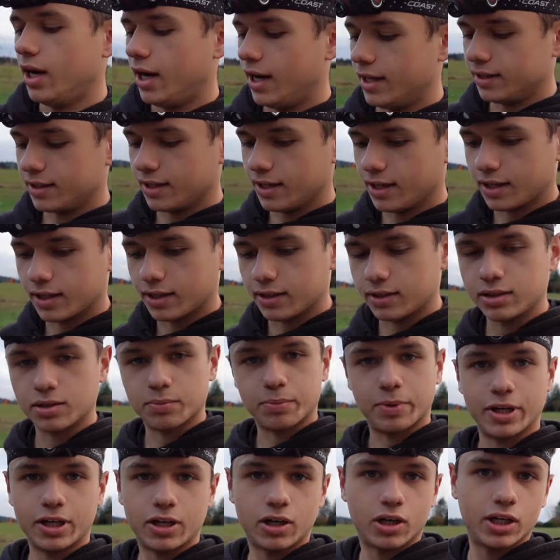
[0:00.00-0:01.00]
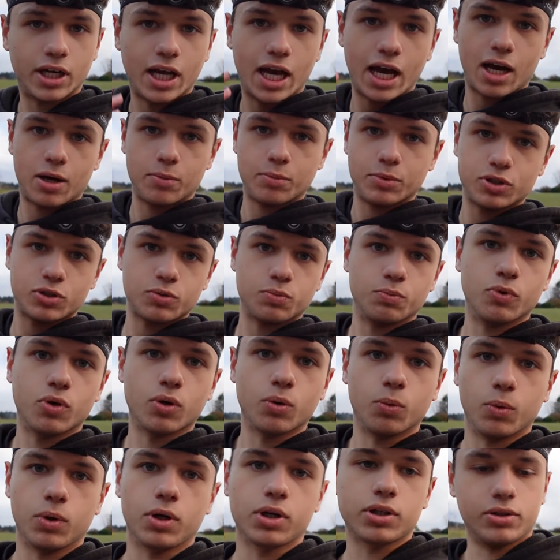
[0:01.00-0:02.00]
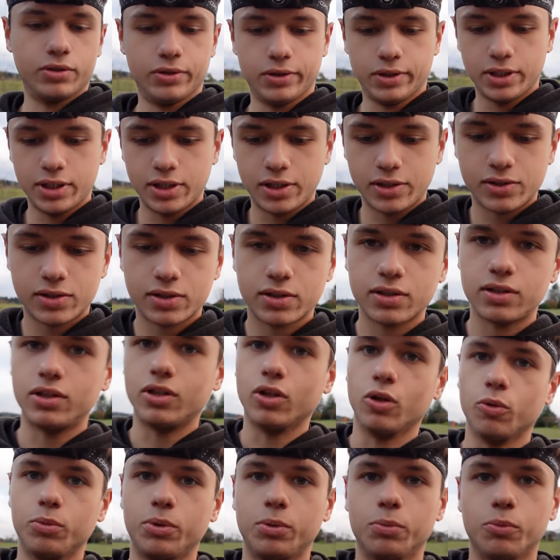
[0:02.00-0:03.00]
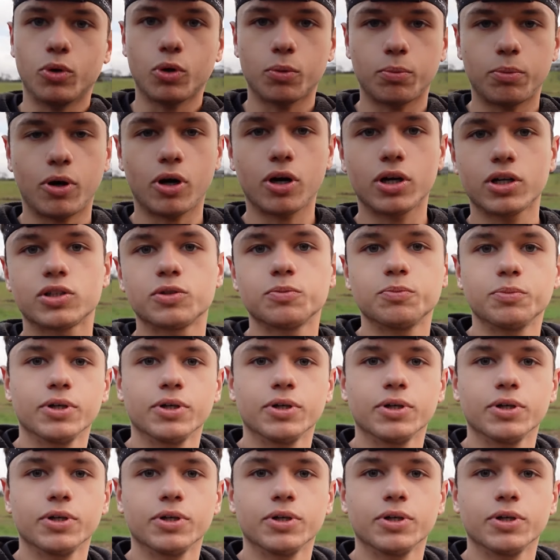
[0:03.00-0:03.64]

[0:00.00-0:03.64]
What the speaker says: and then depending on how much more work there is, there'll be more parts.